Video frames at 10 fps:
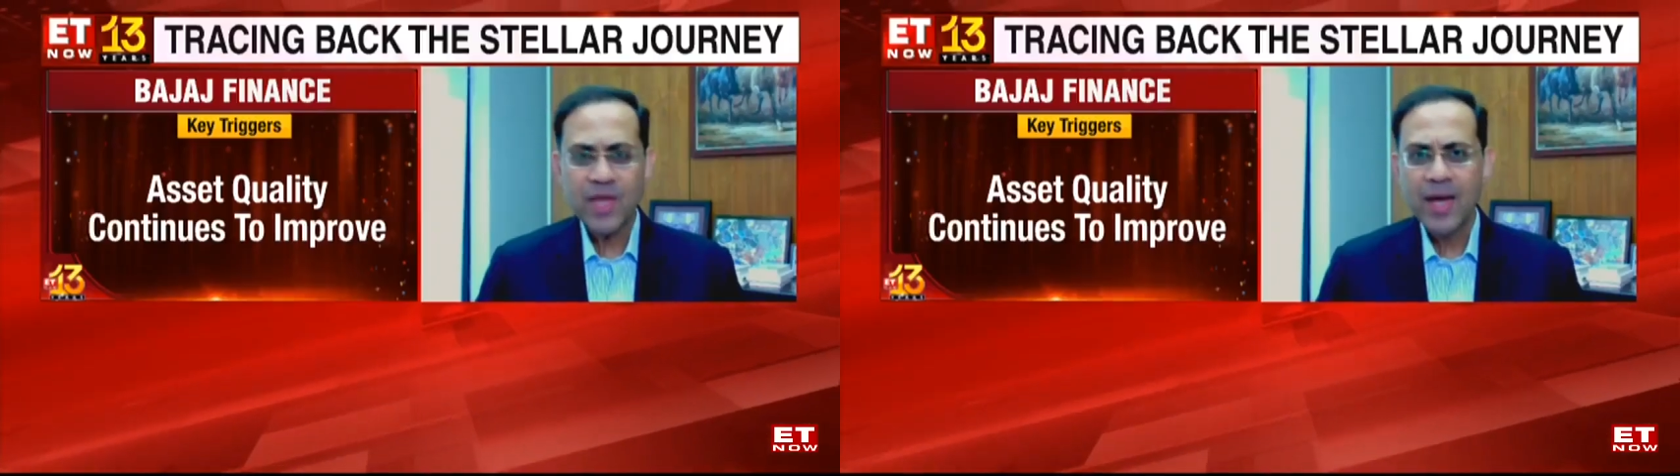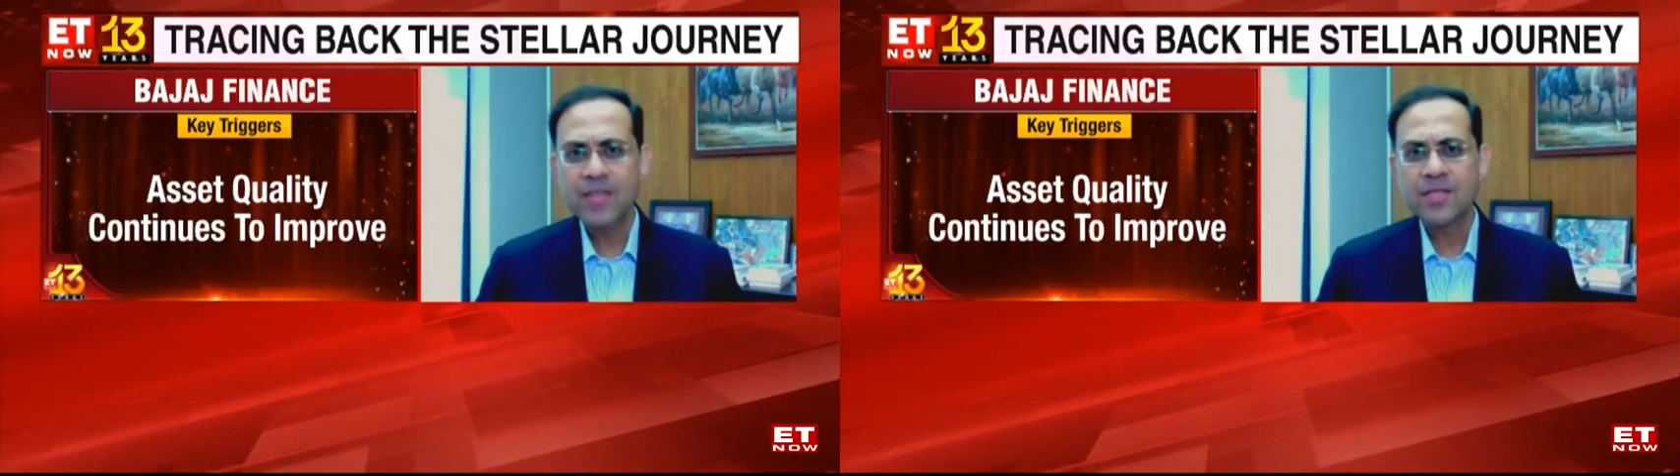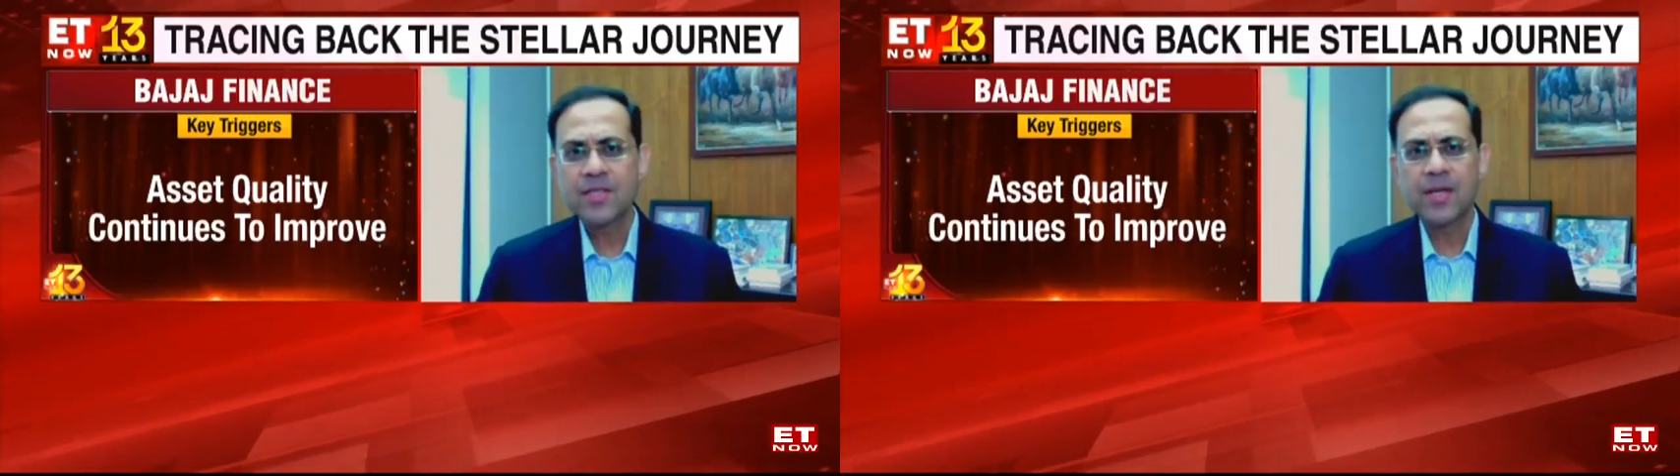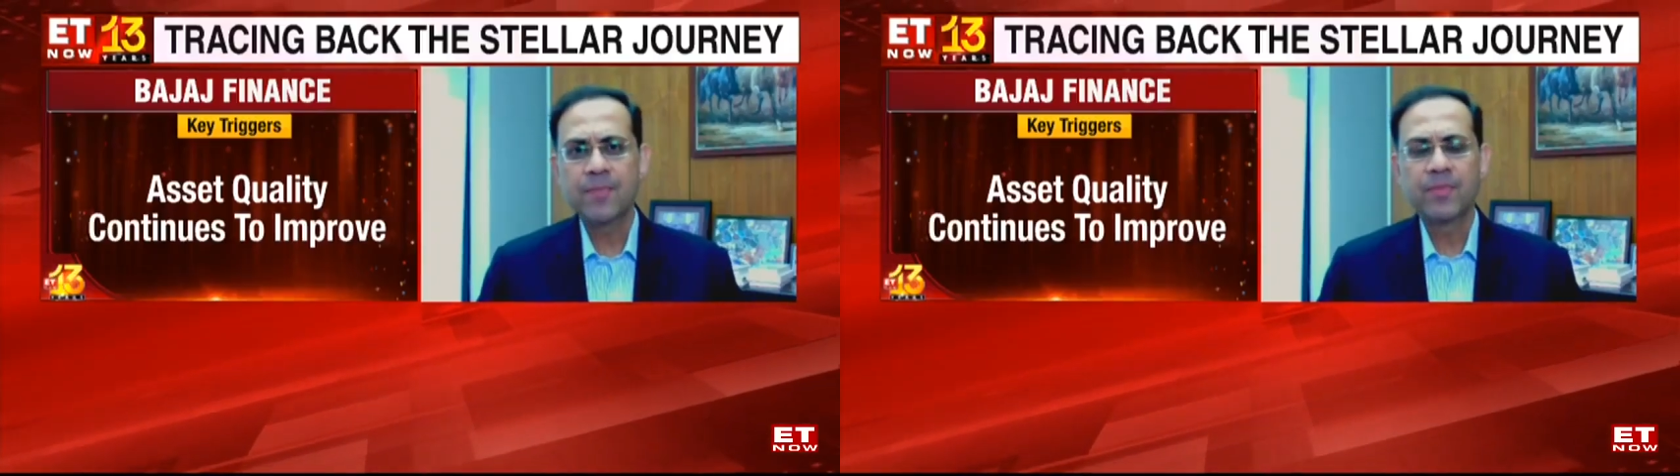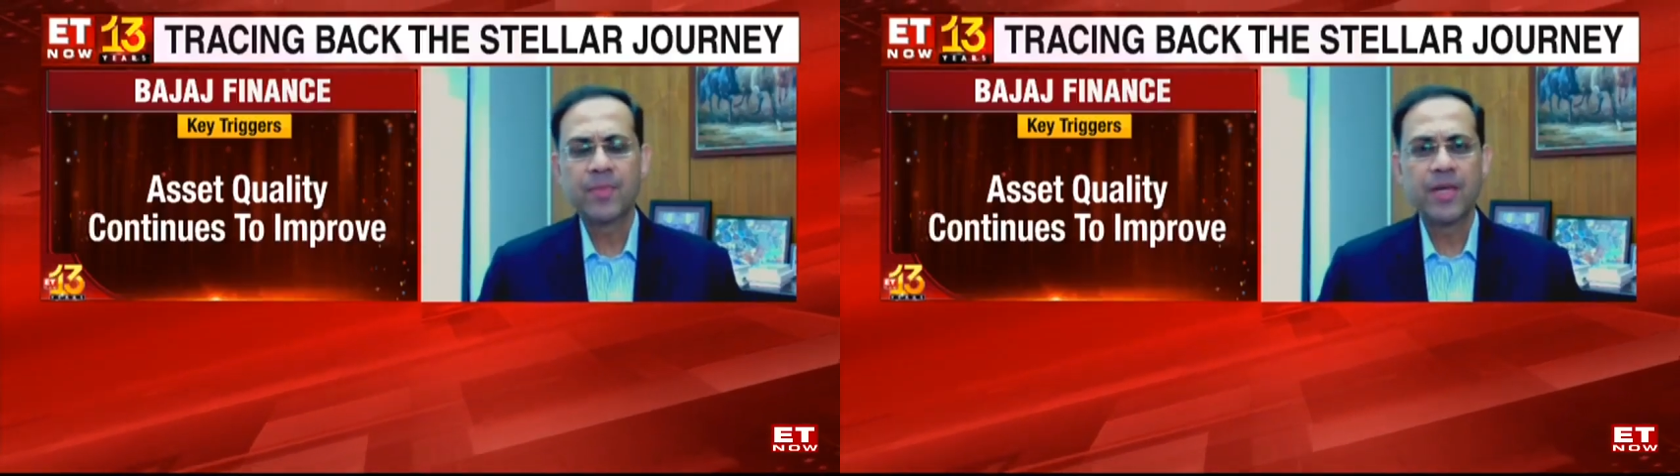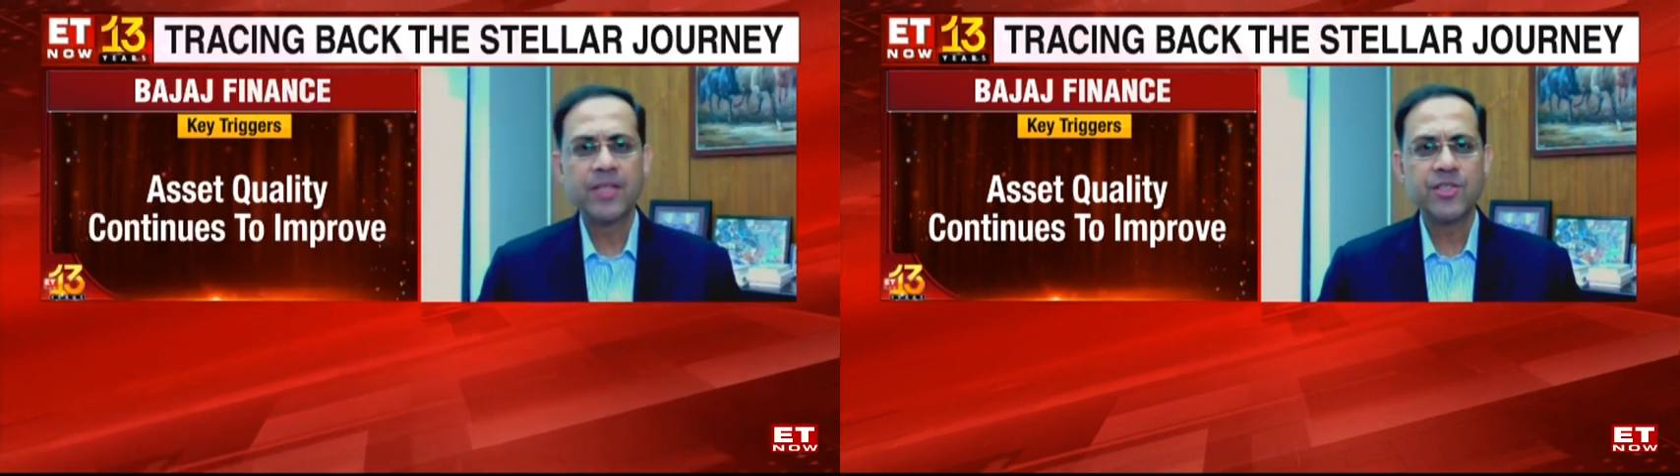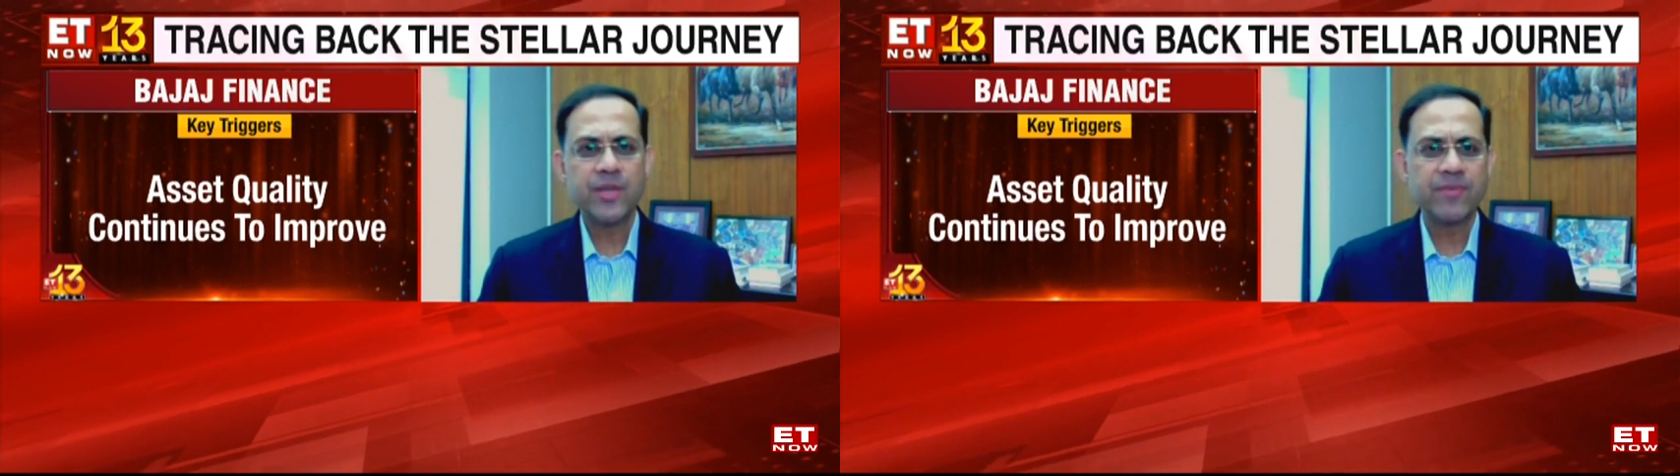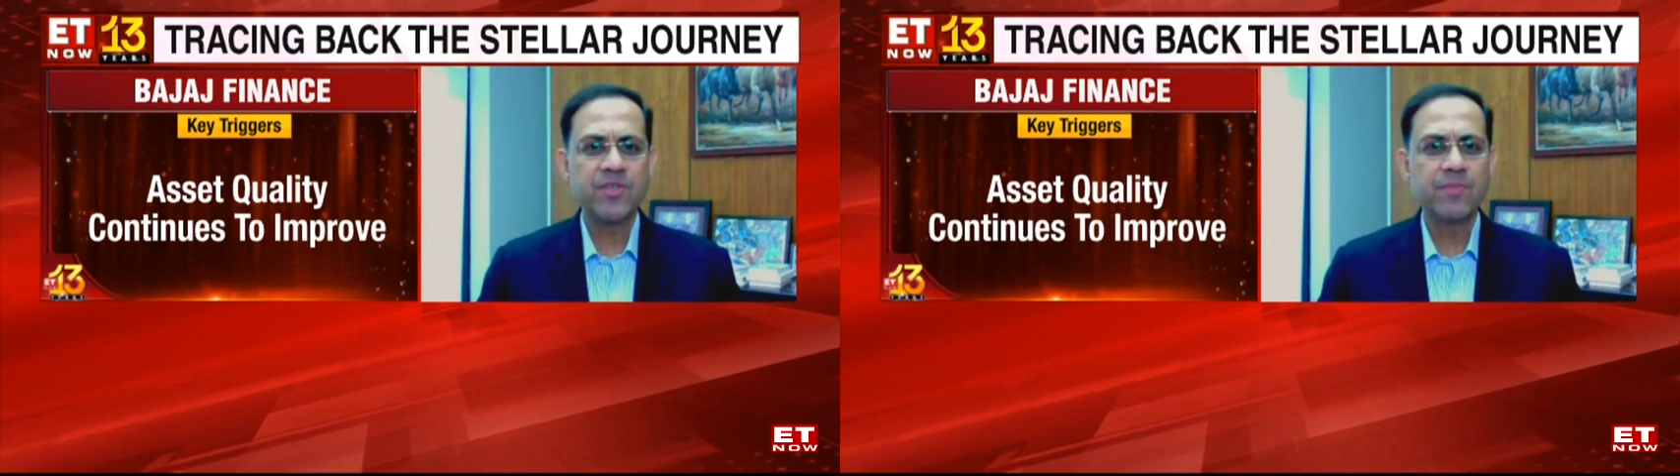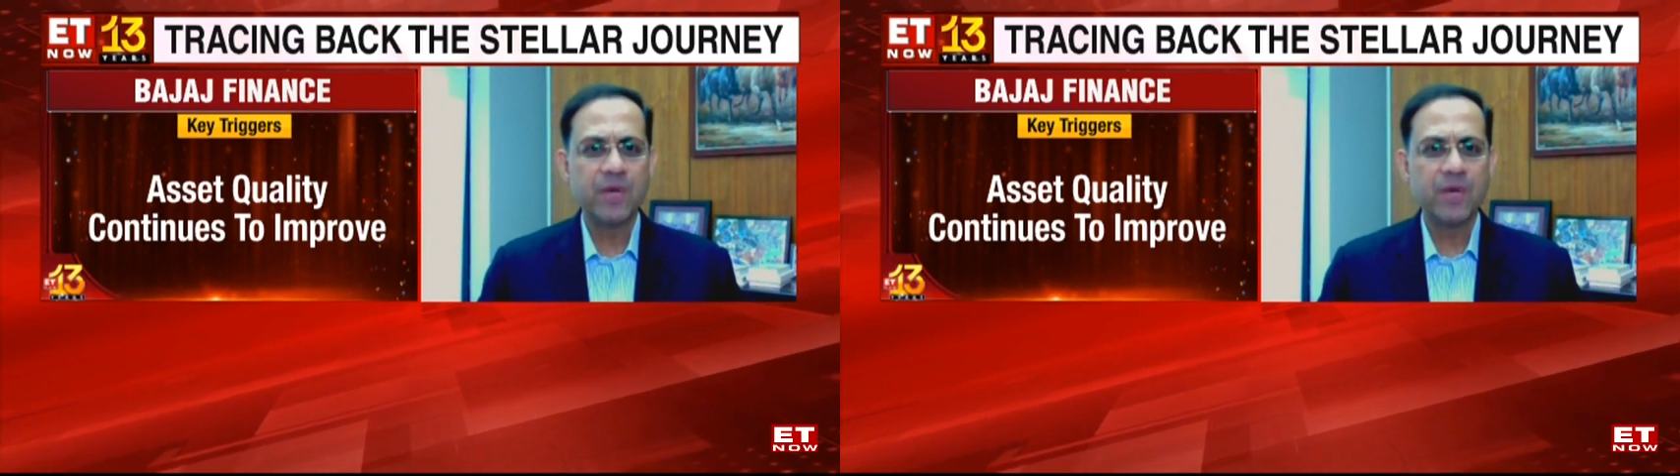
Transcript: as uh, HDFC